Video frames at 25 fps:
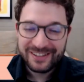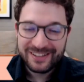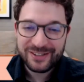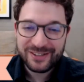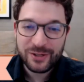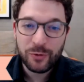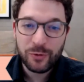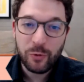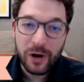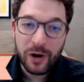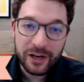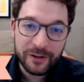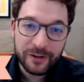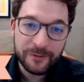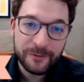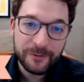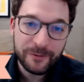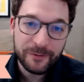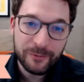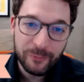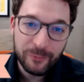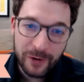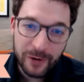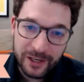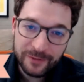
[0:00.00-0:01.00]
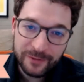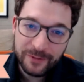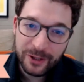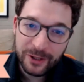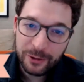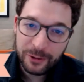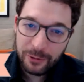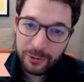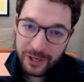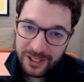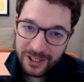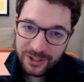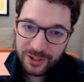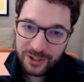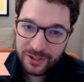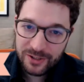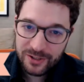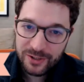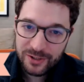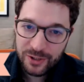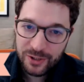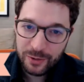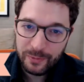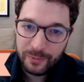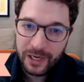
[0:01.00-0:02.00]
So one of one of the
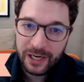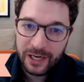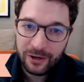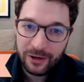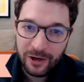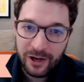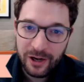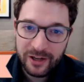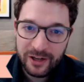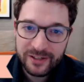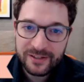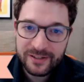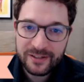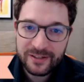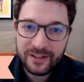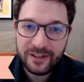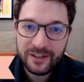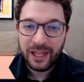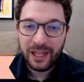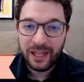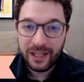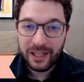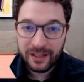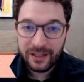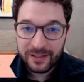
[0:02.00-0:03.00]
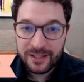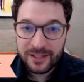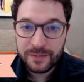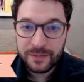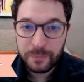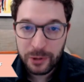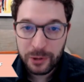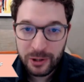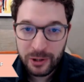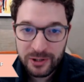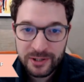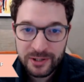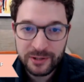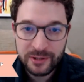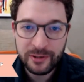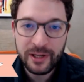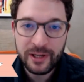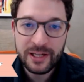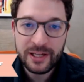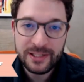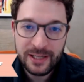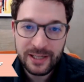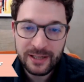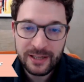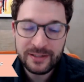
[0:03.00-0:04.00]
questions you might ask is personal
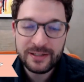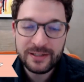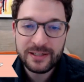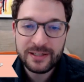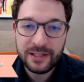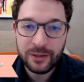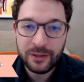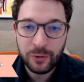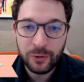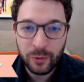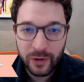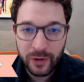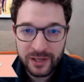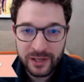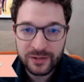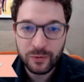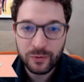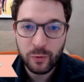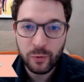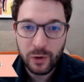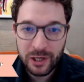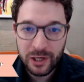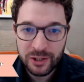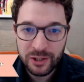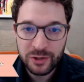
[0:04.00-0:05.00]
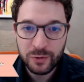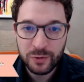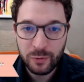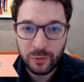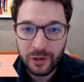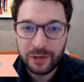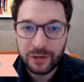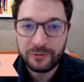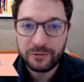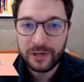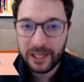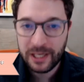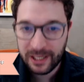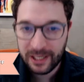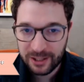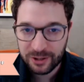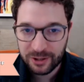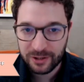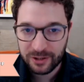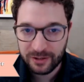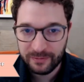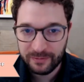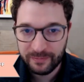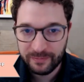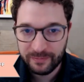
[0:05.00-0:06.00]
identity always a one-to-one relation?